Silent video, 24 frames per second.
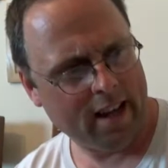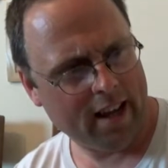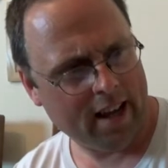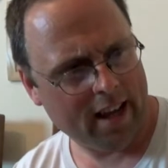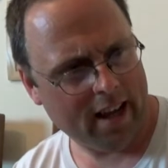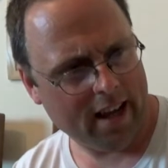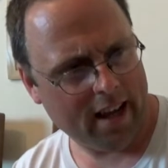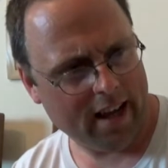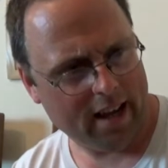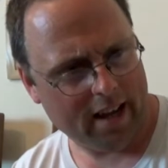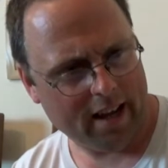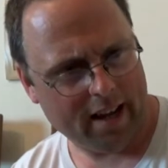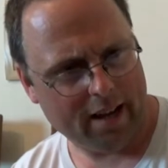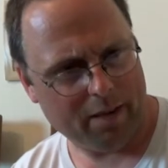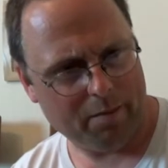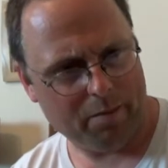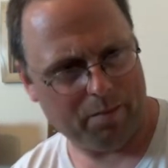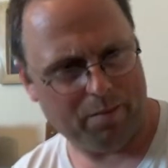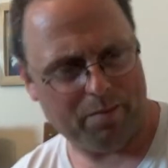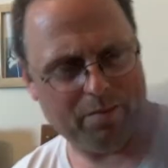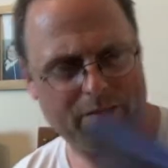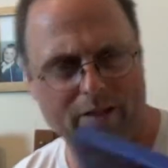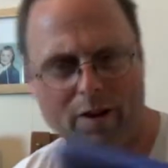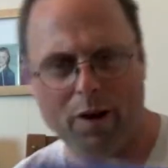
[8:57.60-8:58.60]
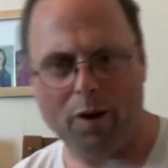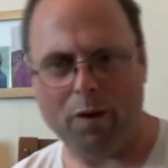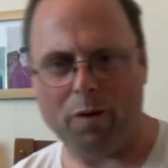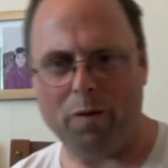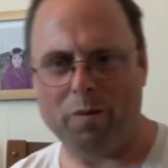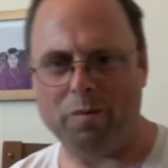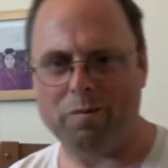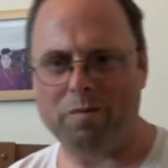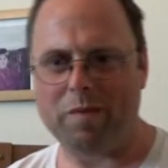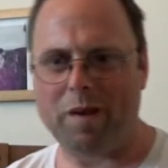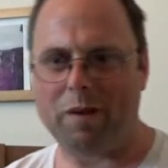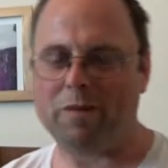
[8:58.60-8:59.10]

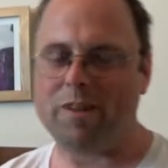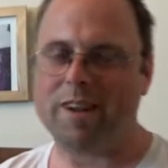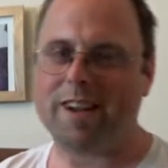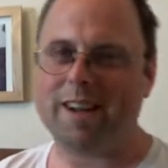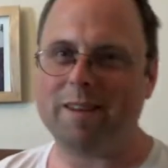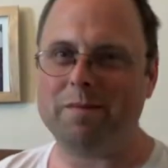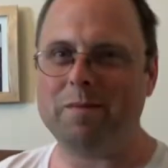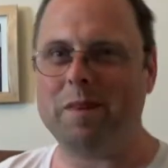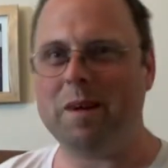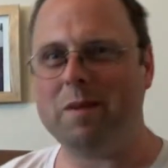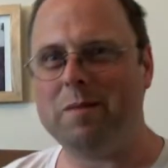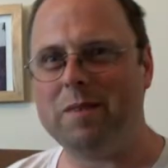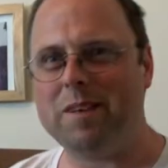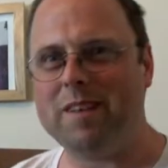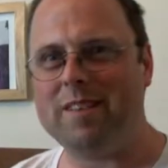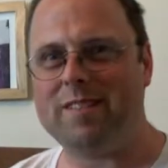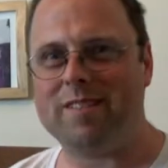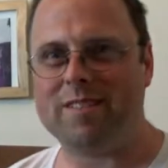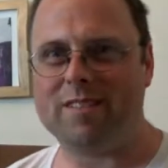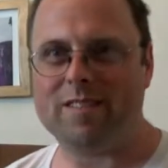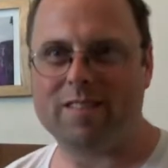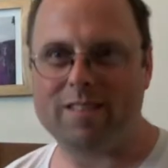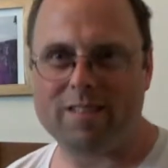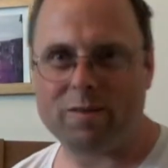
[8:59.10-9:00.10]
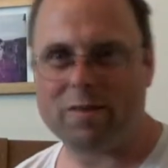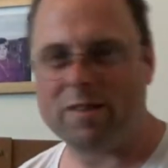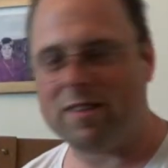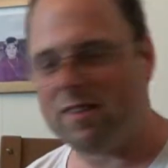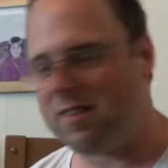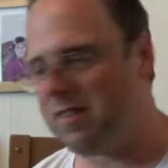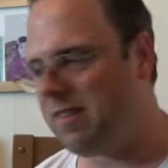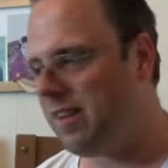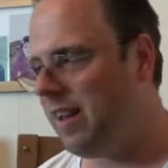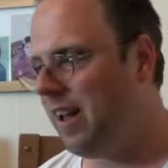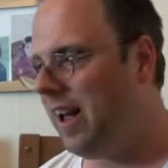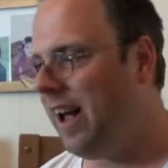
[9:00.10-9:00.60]
So I'm thinking maybe it's just someone.
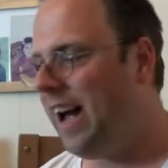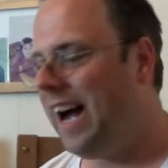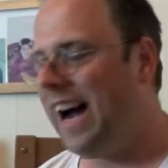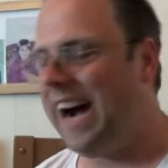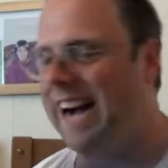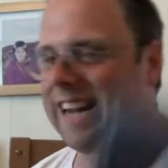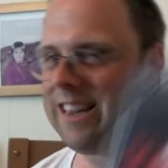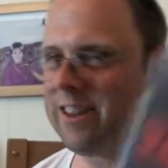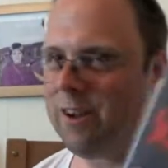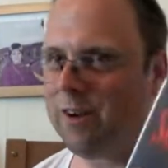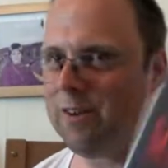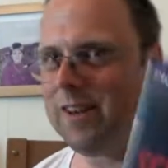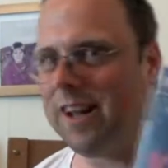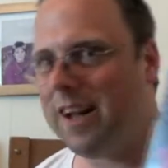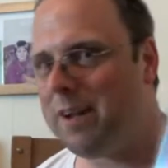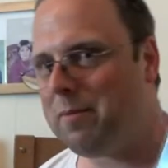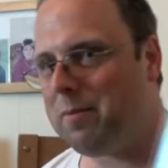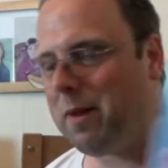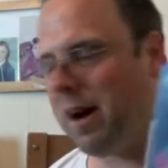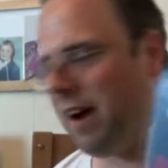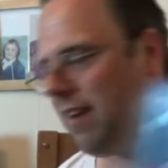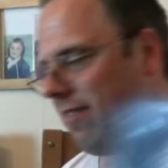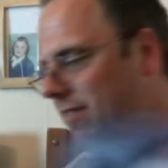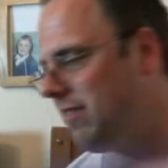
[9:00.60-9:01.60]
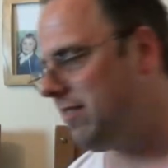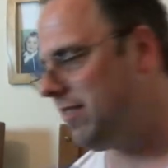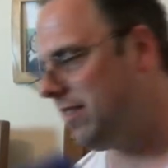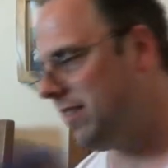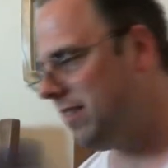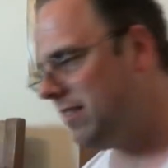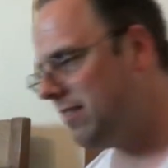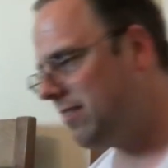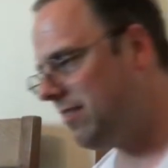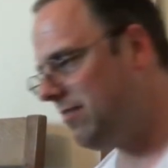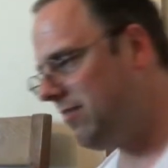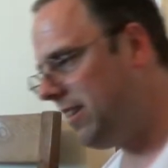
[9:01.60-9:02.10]
I don't like
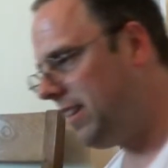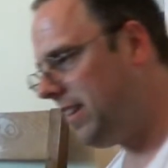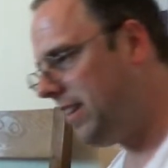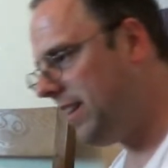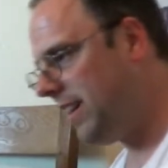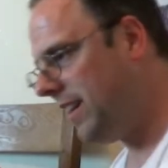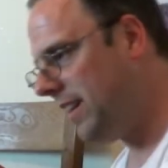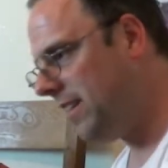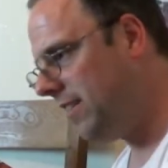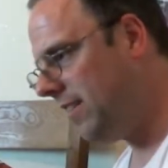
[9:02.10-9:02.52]
piracy or anything.